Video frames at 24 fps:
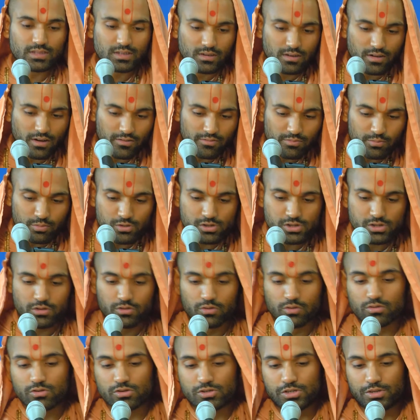of Puja
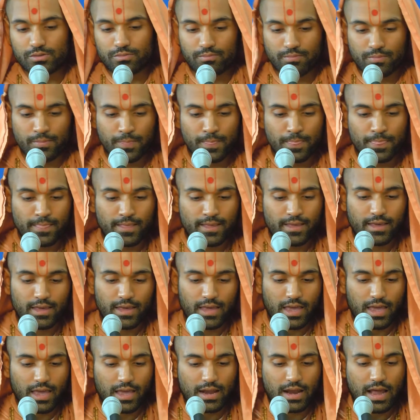Guruji
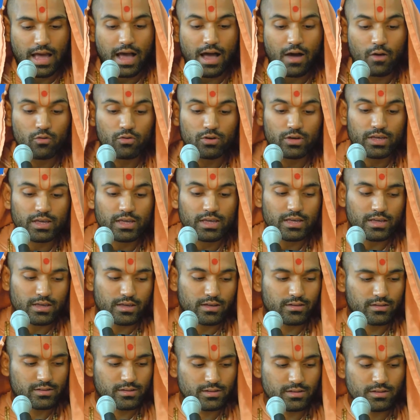and how he
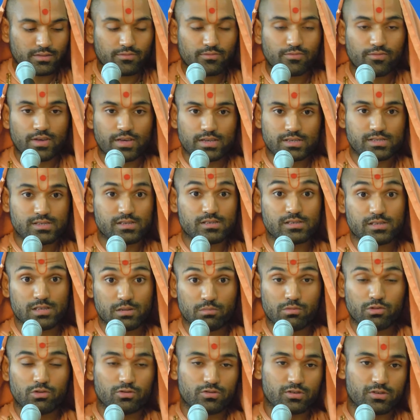faced a
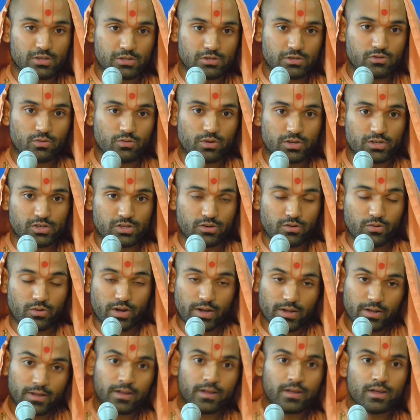similar situation, okay?
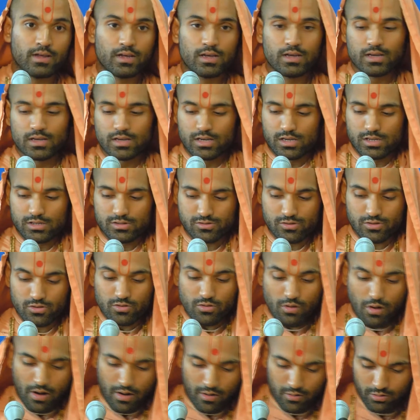So, you
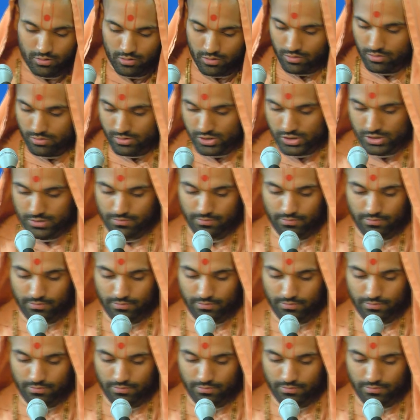know how Guruji